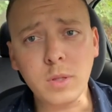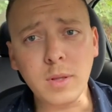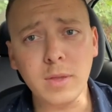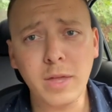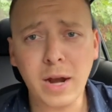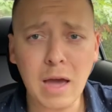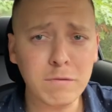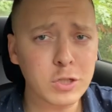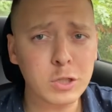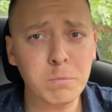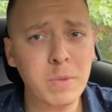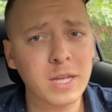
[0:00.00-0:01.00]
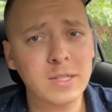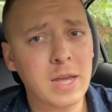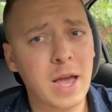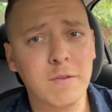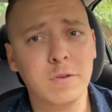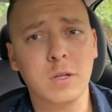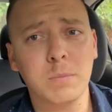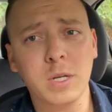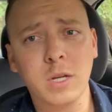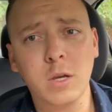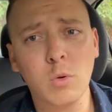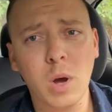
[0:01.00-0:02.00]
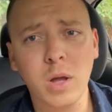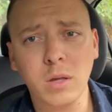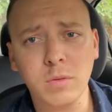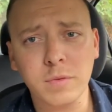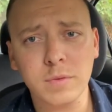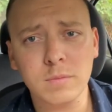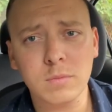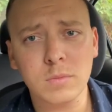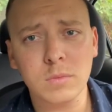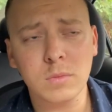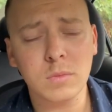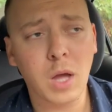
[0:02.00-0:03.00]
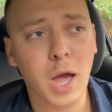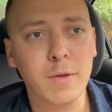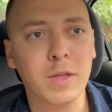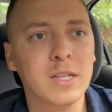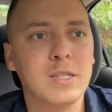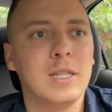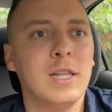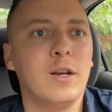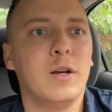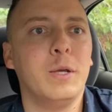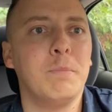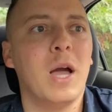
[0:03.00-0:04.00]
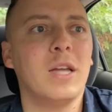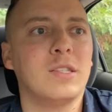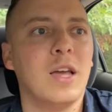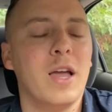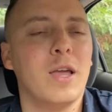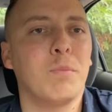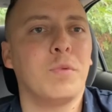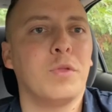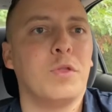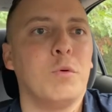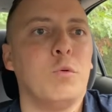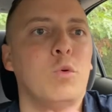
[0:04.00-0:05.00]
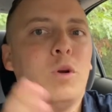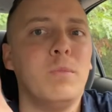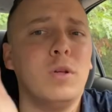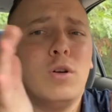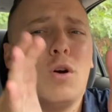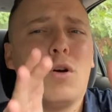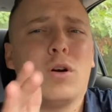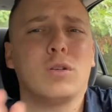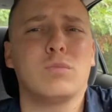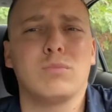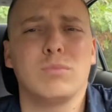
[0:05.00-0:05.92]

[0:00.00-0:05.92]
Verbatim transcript: that I've just met to have a Dominican wife. I, it's literally my type. The women are,